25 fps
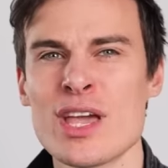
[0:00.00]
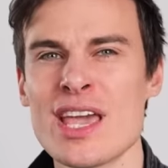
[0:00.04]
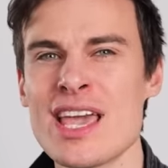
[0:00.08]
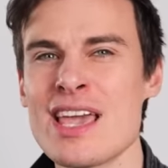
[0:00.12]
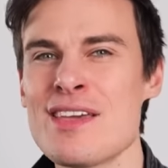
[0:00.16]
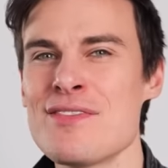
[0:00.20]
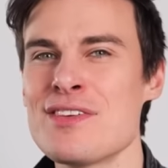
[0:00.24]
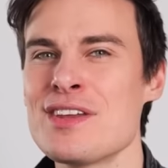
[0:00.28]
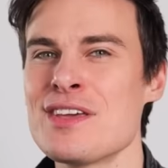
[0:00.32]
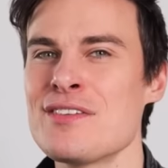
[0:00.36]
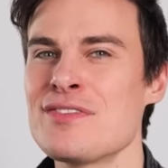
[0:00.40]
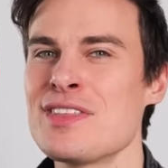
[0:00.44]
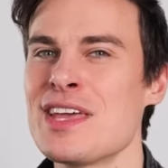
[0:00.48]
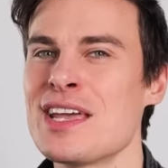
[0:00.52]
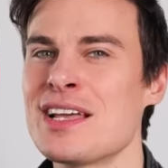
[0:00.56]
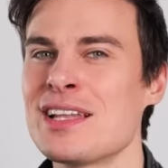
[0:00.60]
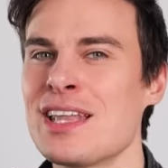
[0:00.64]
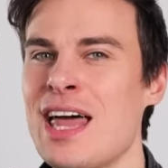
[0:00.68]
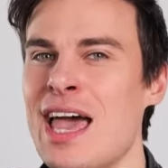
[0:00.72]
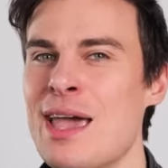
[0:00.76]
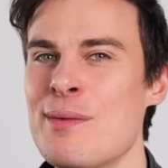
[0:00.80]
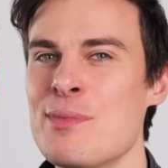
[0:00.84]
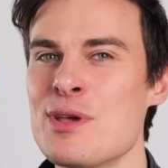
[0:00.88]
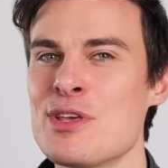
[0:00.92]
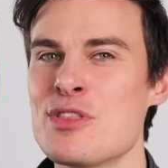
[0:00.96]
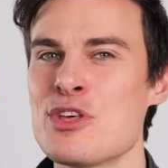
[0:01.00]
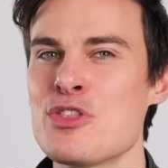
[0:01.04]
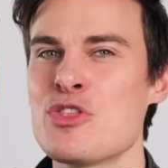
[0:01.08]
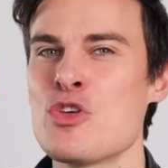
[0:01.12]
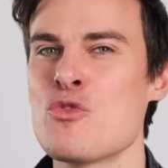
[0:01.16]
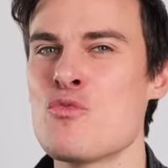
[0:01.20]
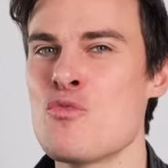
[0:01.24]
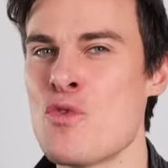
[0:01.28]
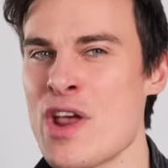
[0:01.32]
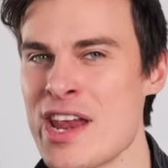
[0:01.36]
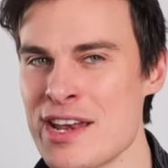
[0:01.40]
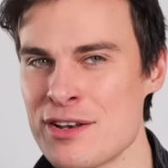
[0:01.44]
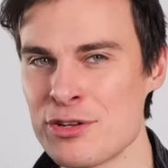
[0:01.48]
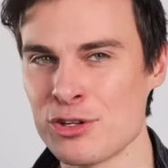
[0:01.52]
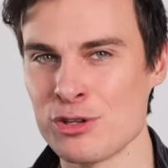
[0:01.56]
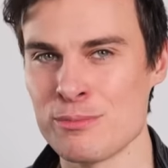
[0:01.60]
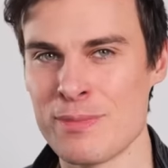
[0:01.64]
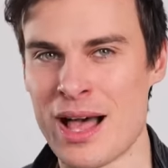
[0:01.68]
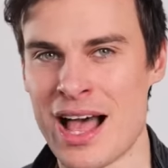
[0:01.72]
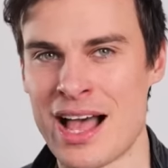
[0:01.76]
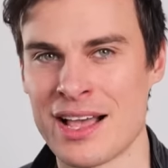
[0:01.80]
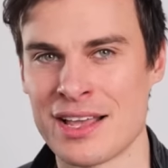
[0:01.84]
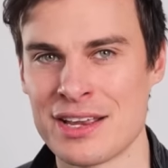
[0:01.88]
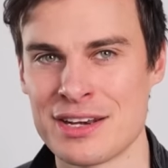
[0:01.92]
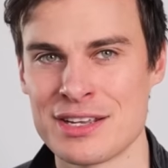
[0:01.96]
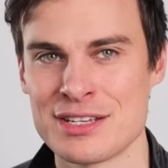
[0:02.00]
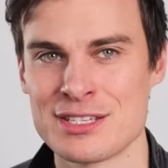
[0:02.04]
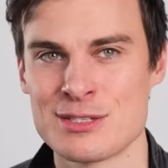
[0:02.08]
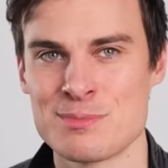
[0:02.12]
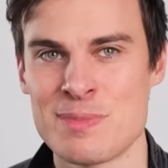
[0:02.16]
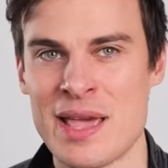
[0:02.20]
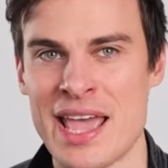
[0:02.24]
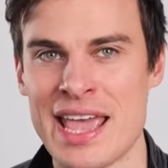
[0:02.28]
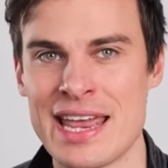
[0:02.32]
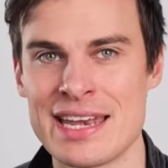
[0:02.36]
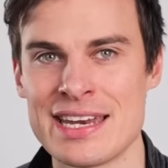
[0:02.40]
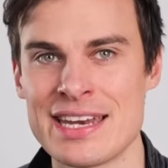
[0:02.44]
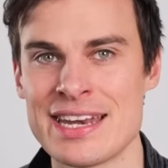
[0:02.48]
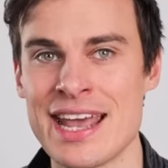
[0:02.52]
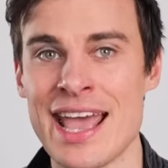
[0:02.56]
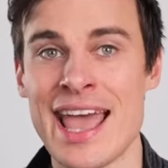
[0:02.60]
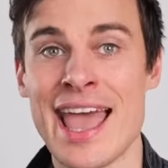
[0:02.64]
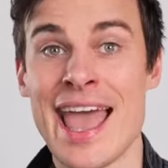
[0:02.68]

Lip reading: Even if they're claiming that the rental market expanded.